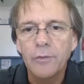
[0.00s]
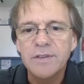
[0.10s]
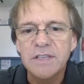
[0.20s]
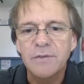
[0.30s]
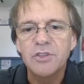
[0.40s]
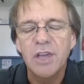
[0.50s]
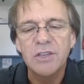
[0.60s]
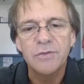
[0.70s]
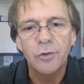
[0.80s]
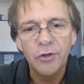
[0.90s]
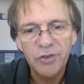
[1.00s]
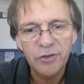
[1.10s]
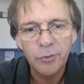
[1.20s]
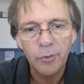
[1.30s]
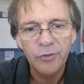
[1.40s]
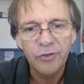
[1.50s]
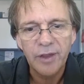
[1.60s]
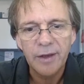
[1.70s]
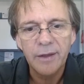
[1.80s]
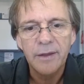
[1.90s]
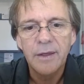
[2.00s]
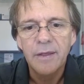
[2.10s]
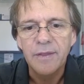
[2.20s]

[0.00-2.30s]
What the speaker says: And obviously, if the change in velocity is towards the centre,